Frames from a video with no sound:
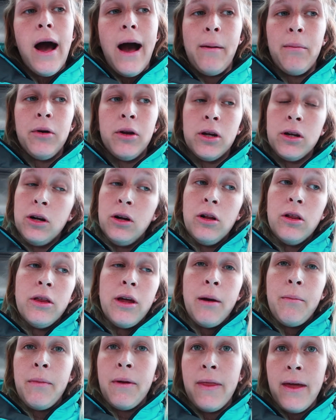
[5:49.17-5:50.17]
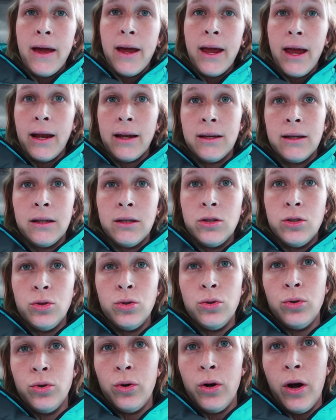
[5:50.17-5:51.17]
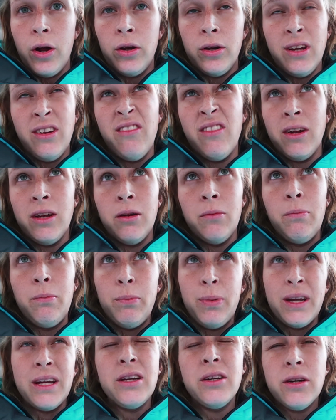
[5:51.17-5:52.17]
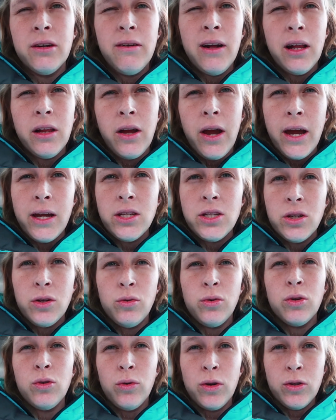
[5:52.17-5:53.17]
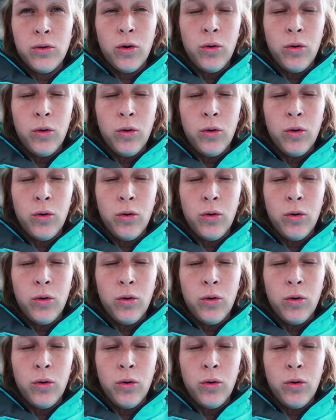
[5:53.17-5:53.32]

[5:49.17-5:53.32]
I'm gonna call them and they can do an even bigger evaluation on